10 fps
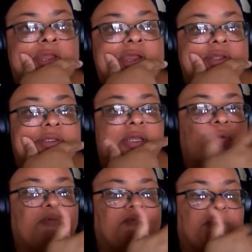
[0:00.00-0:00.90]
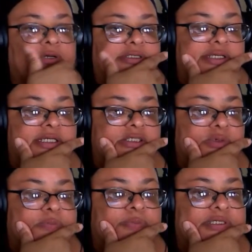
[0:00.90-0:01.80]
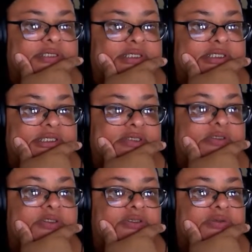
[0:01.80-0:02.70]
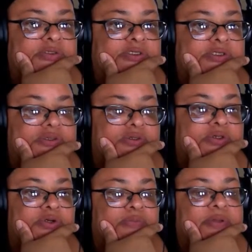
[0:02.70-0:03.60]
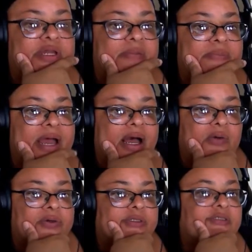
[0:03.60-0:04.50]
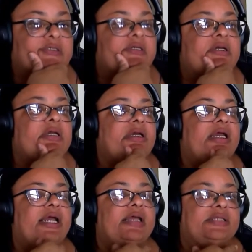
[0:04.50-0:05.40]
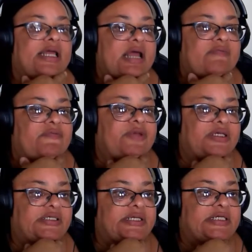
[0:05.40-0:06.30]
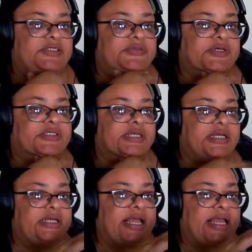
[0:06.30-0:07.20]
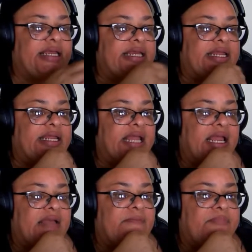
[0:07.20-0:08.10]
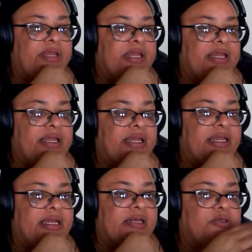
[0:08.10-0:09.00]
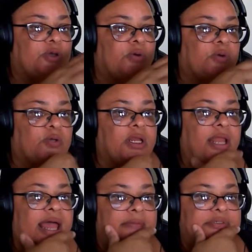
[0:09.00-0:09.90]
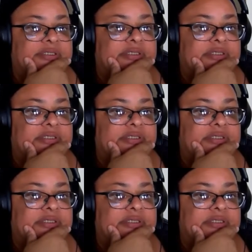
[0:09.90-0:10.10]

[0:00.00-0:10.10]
they were forced into a position due to European powers that have a vested interest in Haiti being in total collapse.